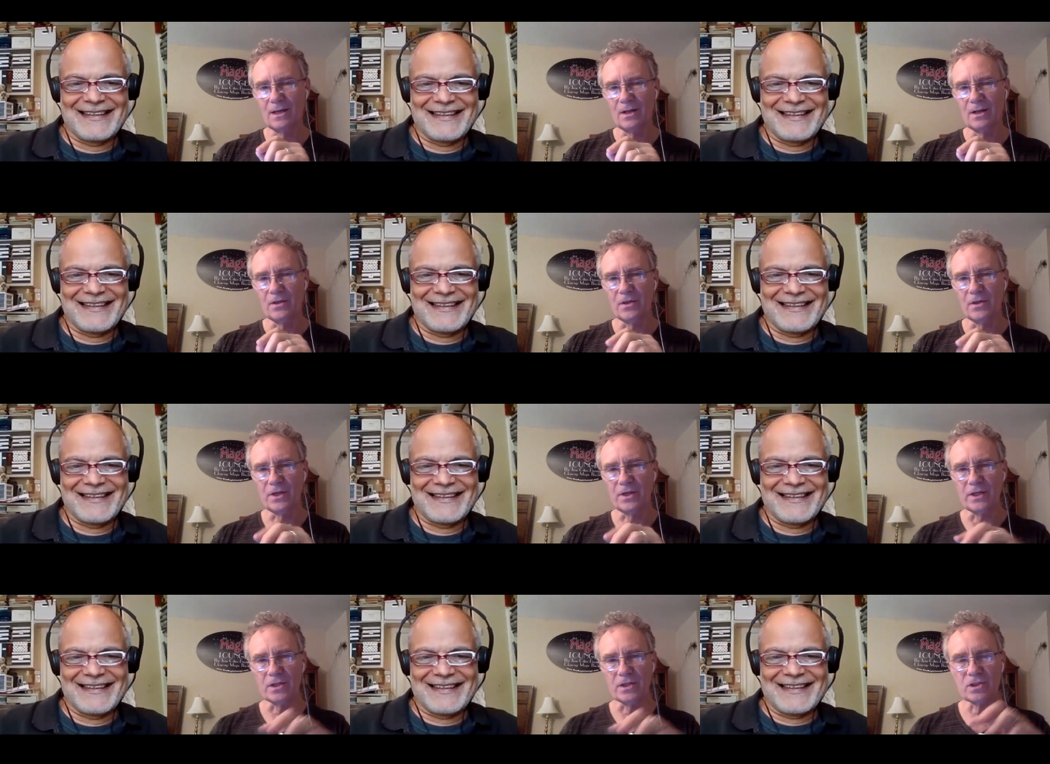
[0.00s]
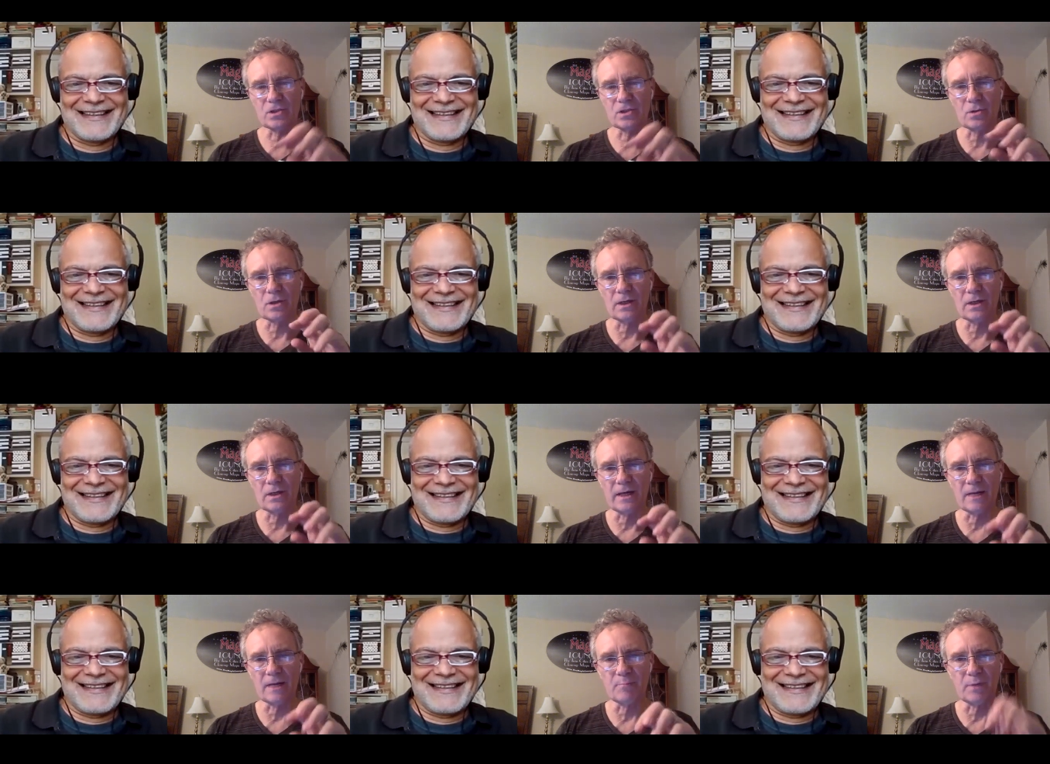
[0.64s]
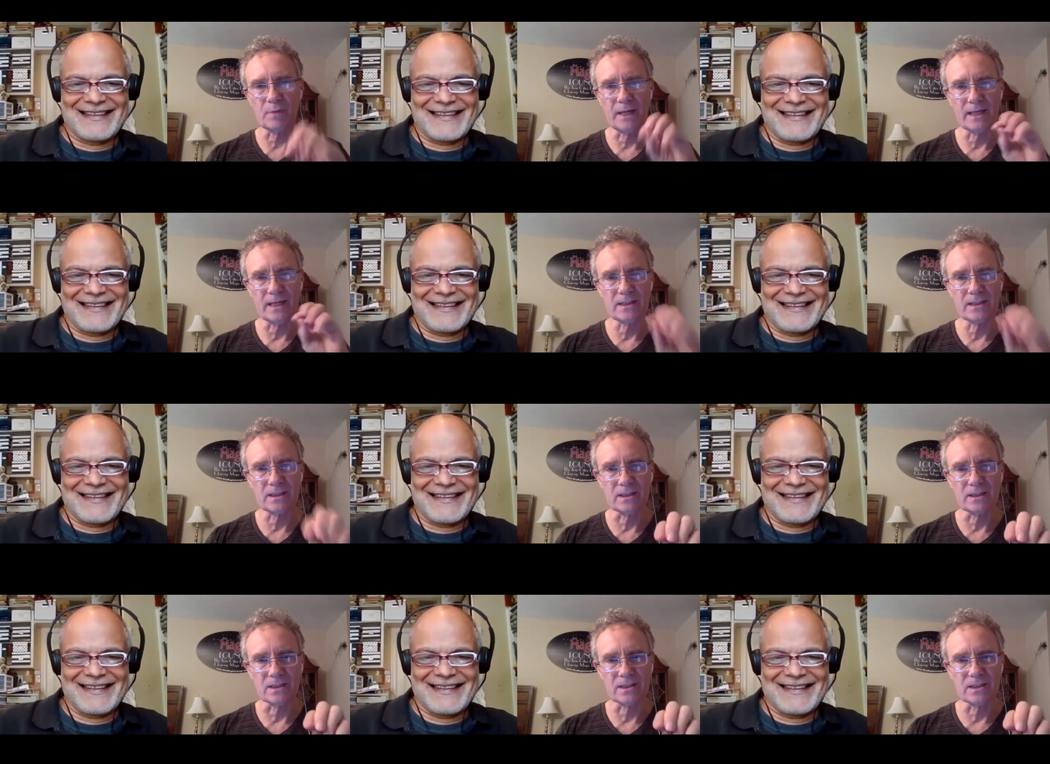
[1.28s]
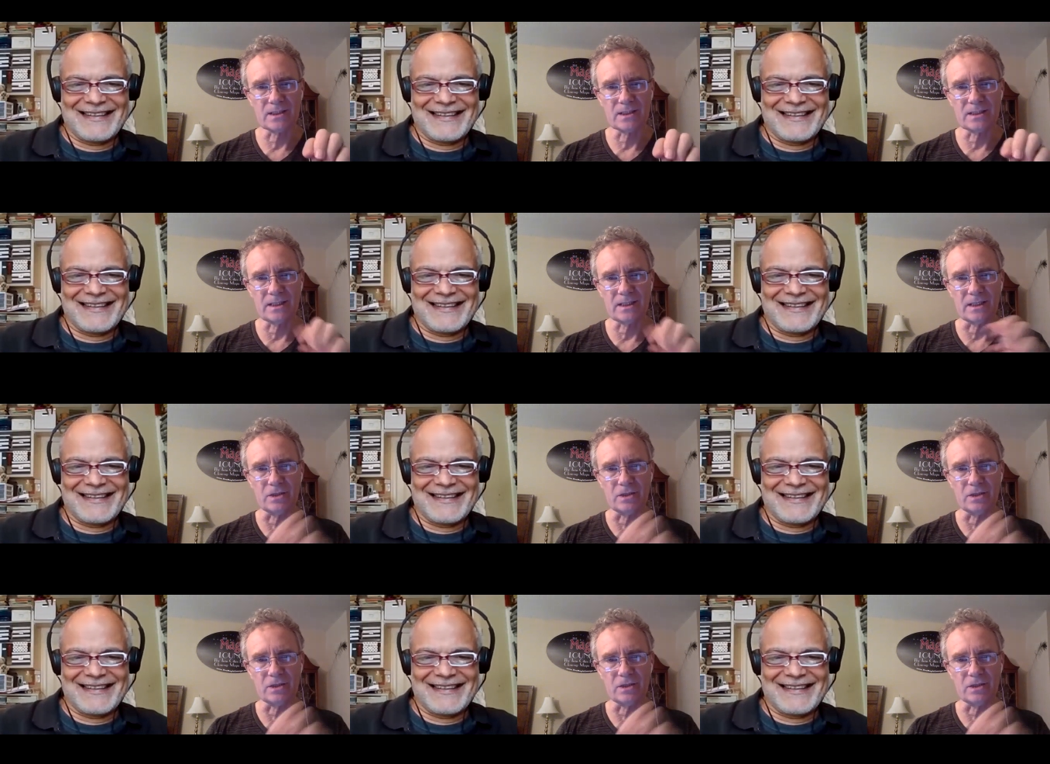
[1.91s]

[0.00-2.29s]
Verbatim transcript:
Speaker 1: that it's sort of like planting the seed.